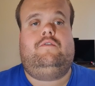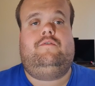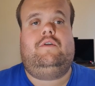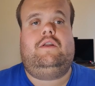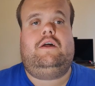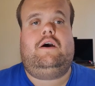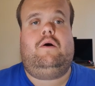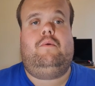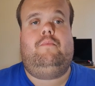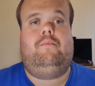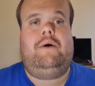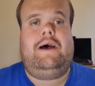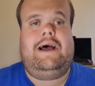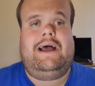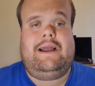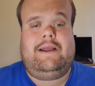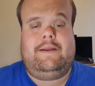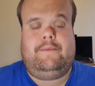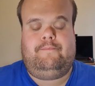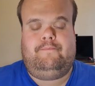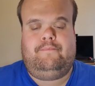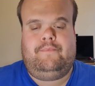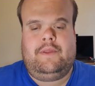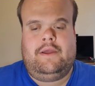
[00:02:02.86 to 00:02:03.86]
Folau
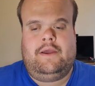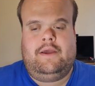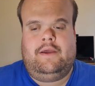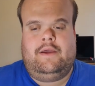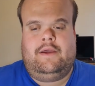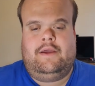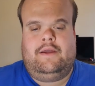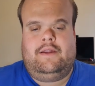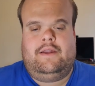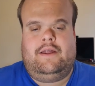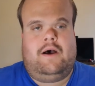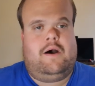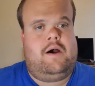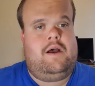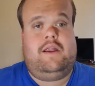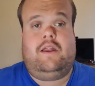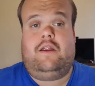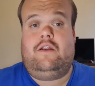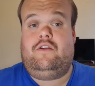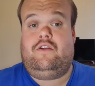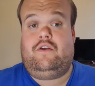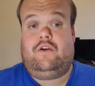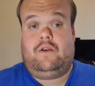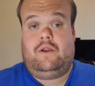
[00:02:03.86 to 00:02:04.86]
back. Now I
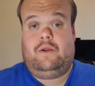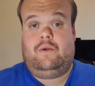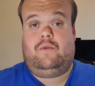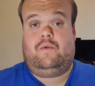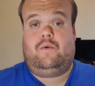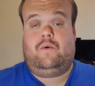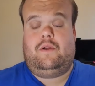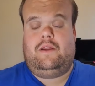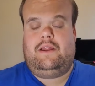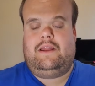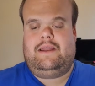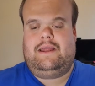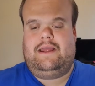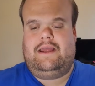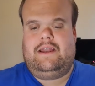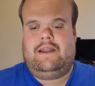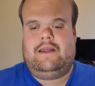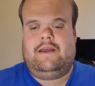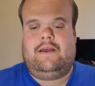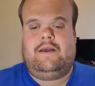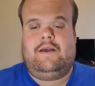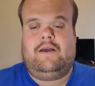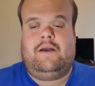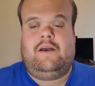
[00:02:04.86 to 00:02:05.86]
don't agree with what he
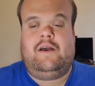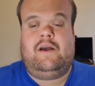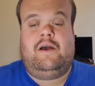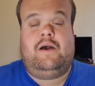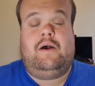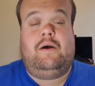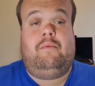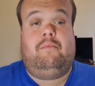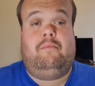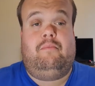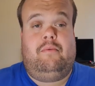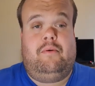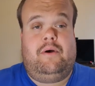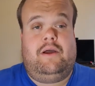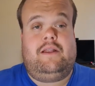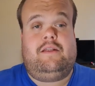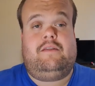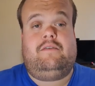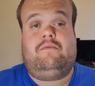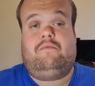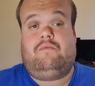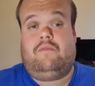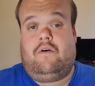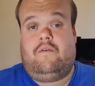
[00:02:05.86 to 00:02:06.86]
did,
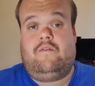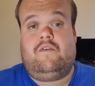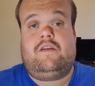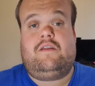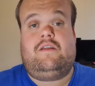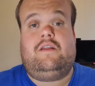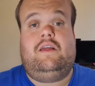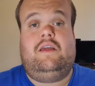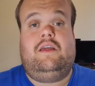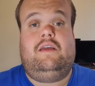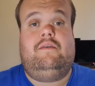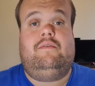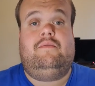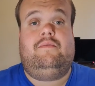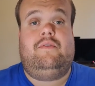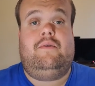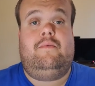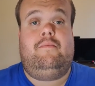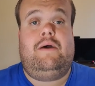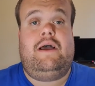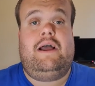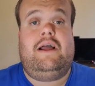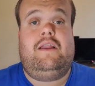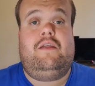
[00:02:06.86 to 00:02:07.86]
but obviously the
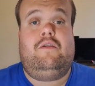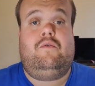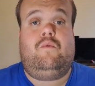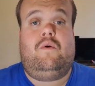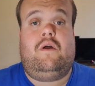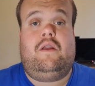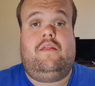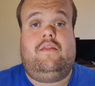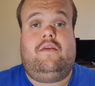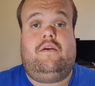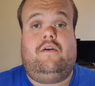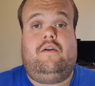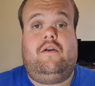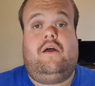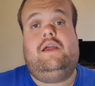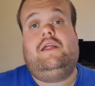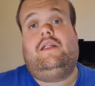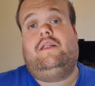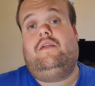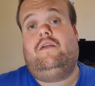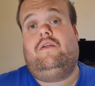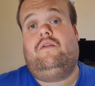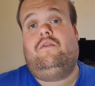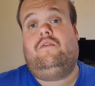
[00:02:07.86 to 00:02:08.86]
man is one of the
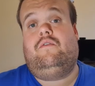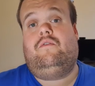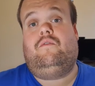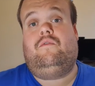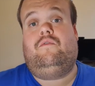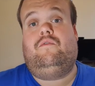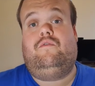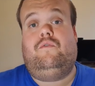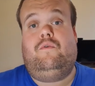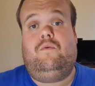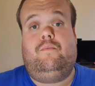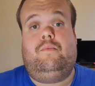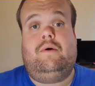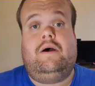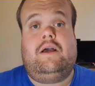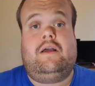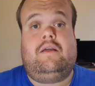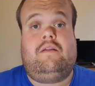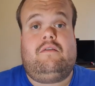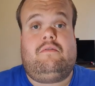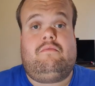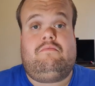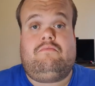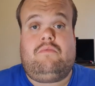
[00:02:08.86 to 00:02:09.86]
greatest
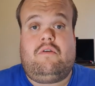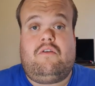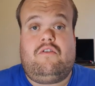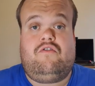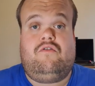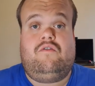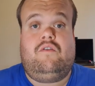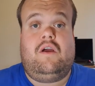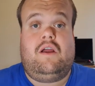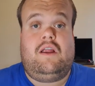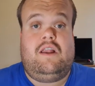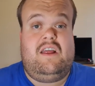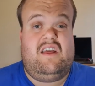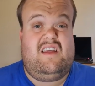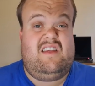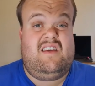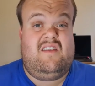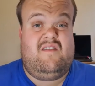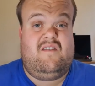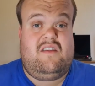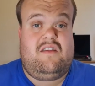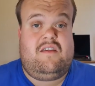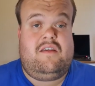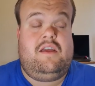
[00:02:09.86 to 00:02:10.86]
fullbacks Australia has
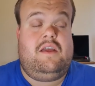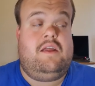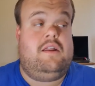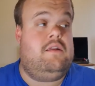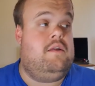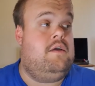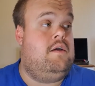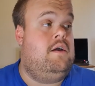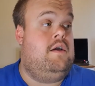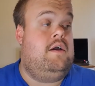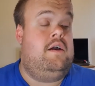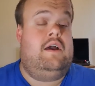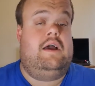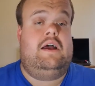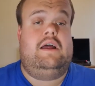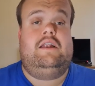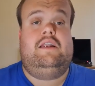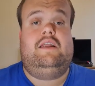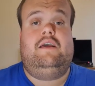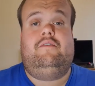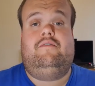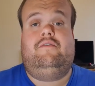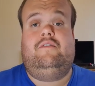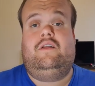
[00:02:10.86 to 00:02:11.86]
ever seen, and
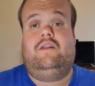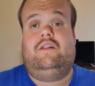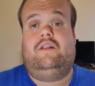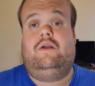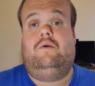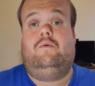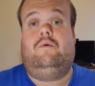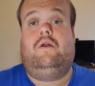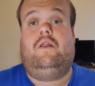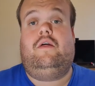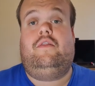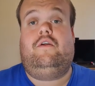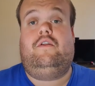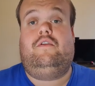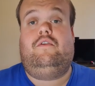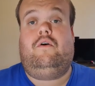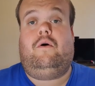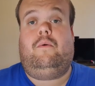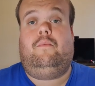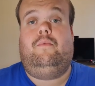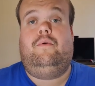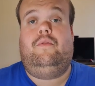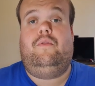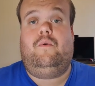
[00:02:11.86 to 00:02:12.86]
definitely one of the
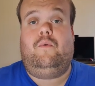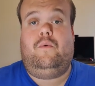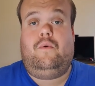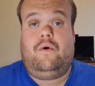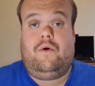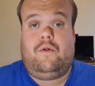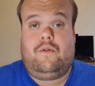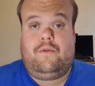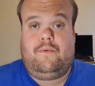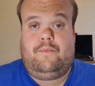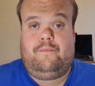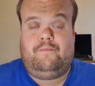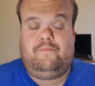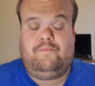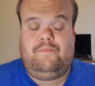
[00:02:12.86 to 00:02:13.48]
top in the world.